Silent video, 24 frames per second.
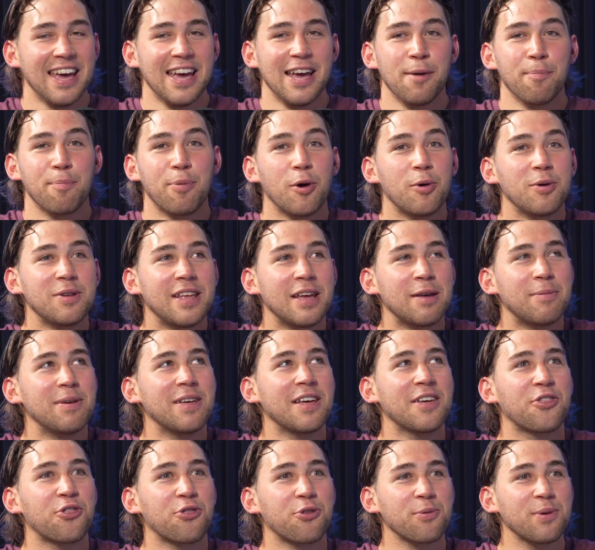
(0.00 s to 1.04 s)
Bro, it would take me
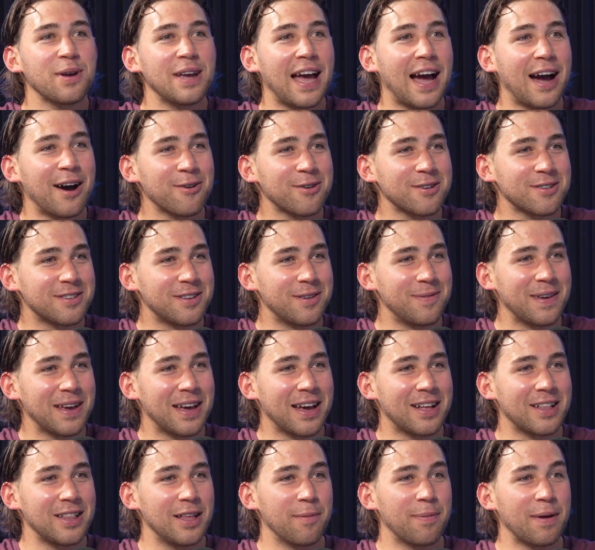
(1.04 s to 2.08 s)
like 3 hours to make a
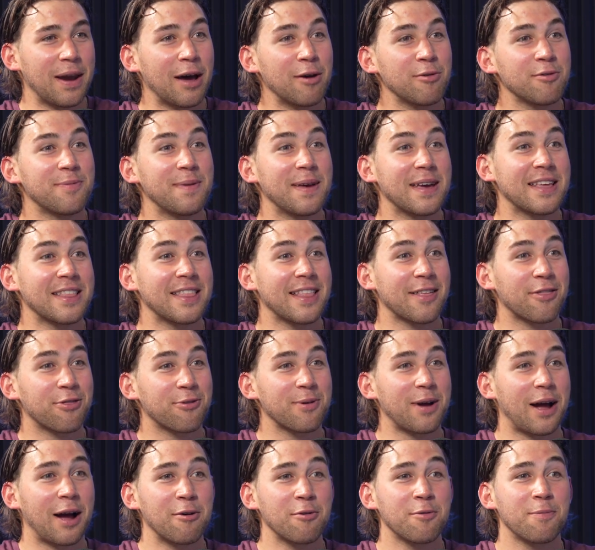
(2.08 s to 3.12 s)
clip. And I was making like
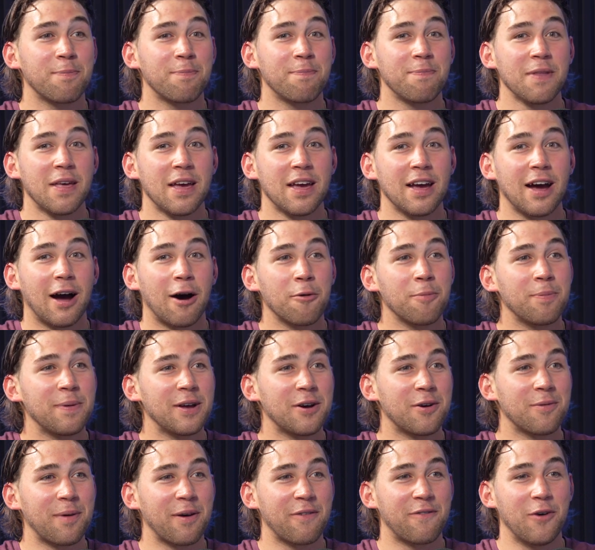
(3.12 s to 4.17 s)
I would be
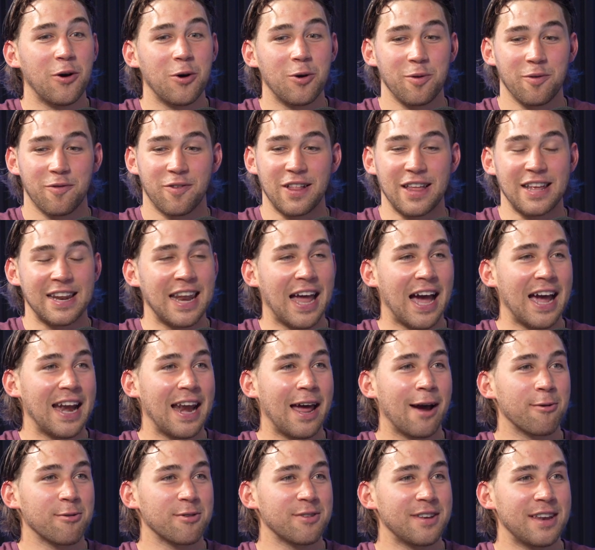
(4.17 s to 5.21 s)
on my phone for like 9
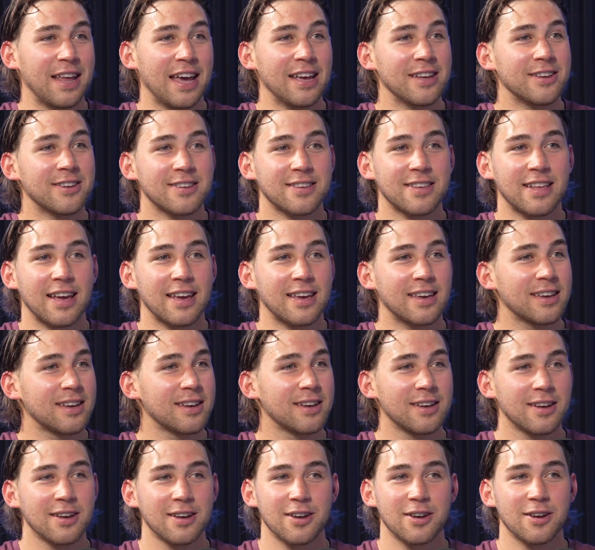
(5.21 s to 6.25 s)
hours a day, just like
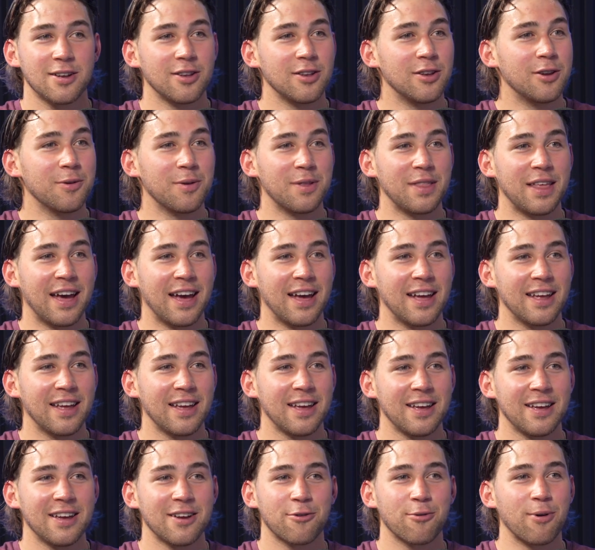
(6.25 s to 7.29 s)
doing that.
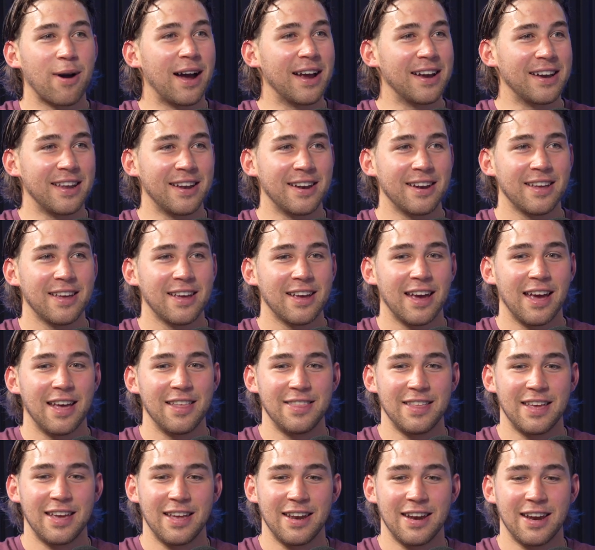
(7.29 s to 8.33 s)
Grinding. And
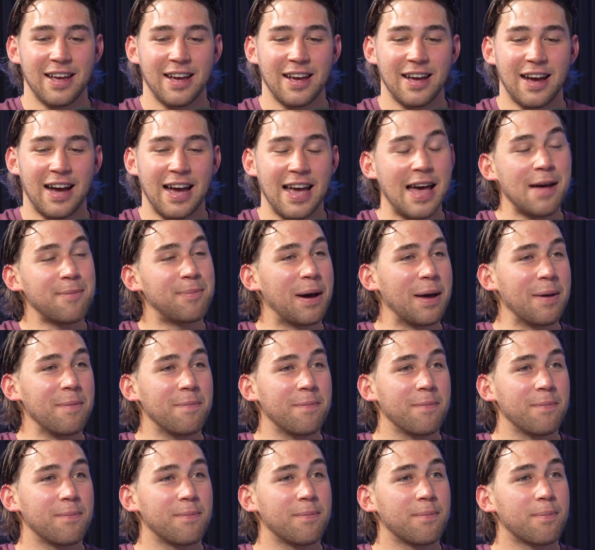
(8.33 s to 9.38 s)
then I had my
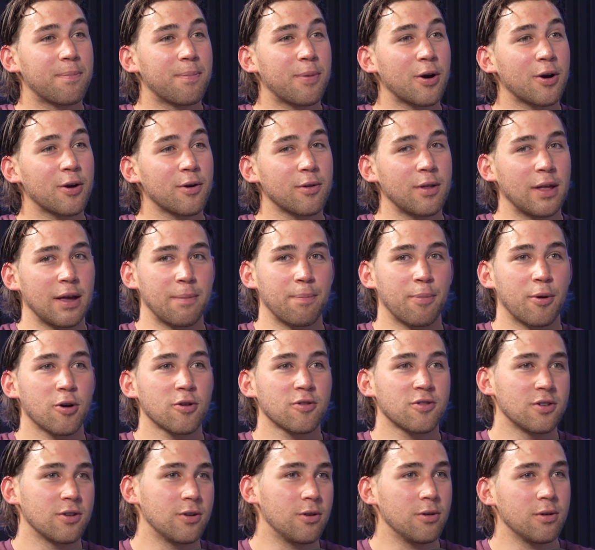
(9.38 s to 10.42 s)

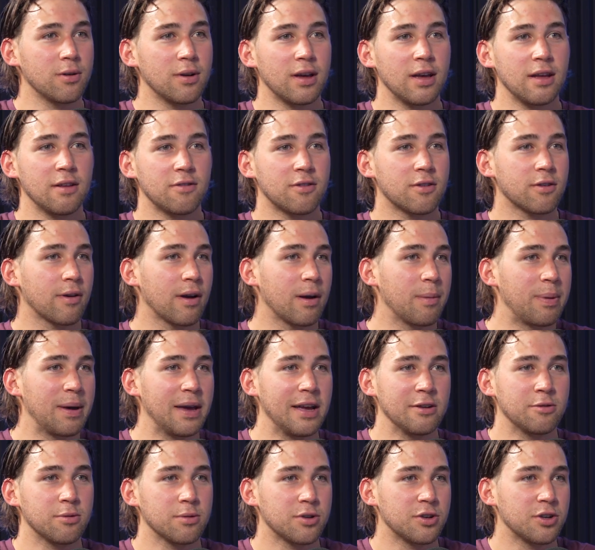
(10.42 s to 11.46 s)
personal Instagram
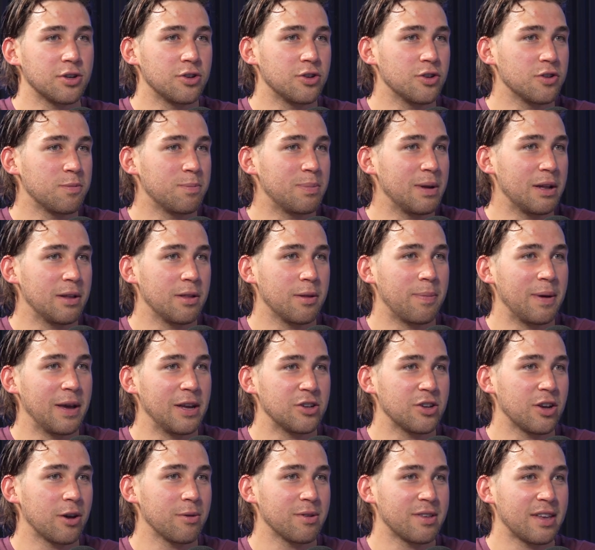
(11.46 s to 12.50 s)
page, which has just been the
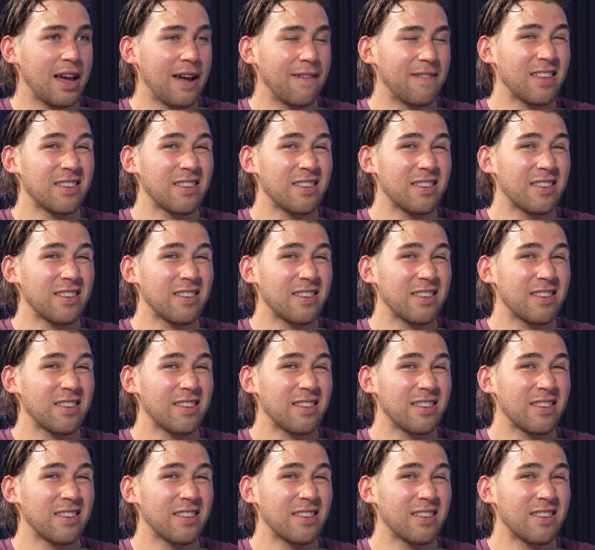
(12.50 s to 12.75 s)
page I always have.